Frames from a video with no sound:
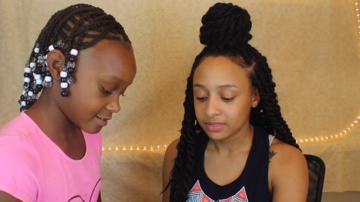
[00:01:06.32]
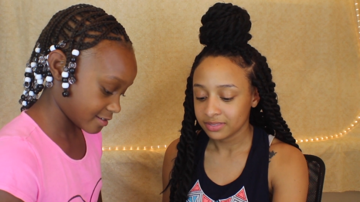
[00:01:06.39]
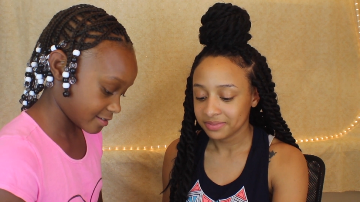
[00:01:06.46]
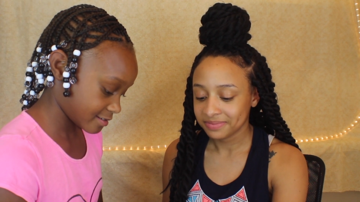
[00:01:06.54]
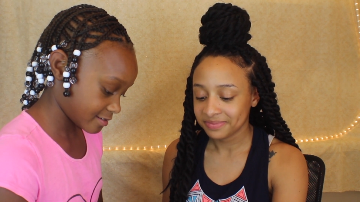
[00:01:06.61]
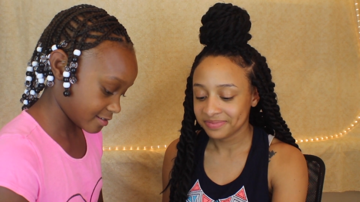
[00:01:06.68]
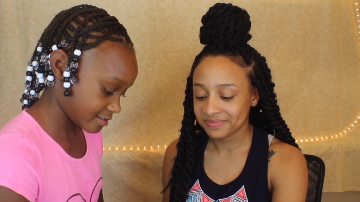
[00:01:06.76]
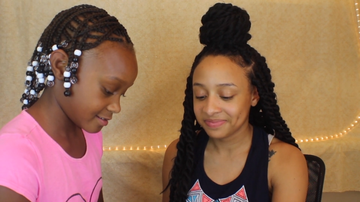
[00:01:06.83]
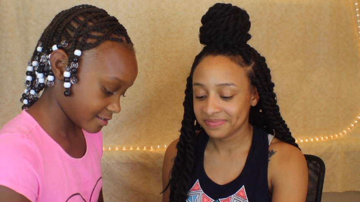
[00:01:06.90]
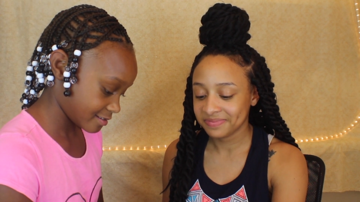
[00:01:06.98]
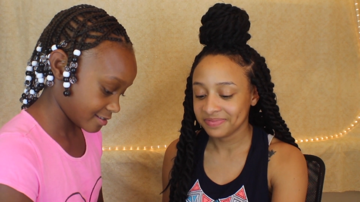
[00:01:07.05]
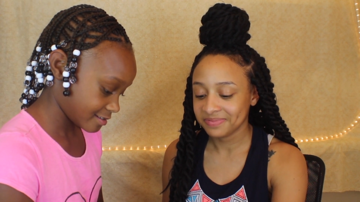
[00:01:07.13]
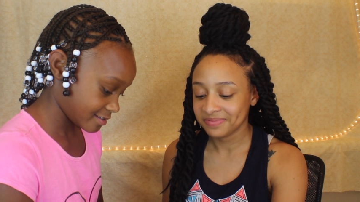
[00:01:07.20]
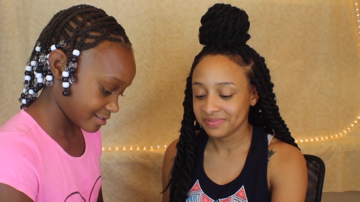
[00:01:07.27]

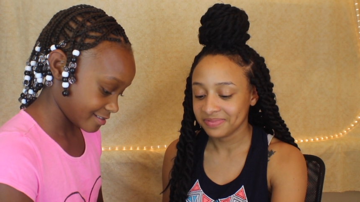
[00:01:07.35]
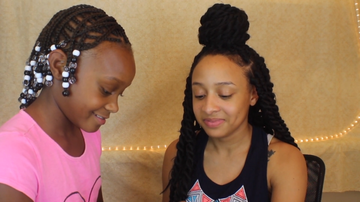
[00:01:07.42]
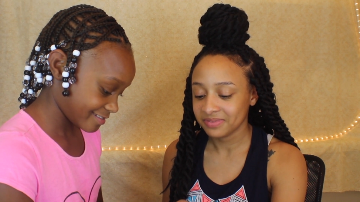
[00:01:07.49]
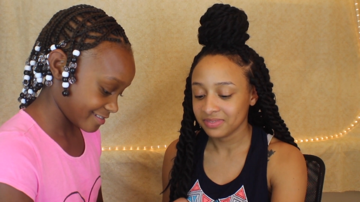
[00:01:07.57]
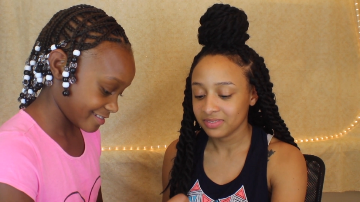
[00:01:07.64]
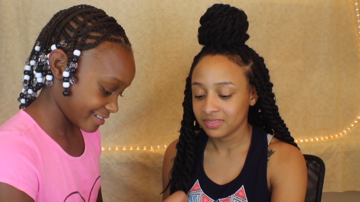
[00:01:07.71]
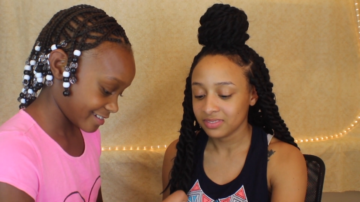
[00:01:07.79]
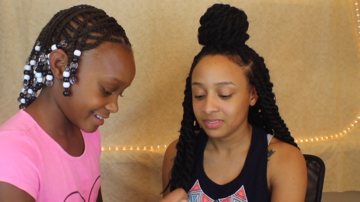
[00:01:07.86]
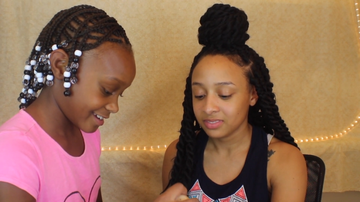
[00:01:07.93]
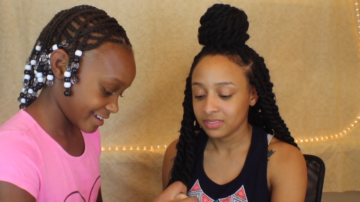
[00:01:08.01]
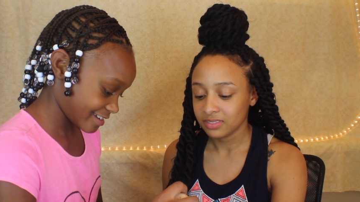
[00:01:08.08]
Nobody speaks.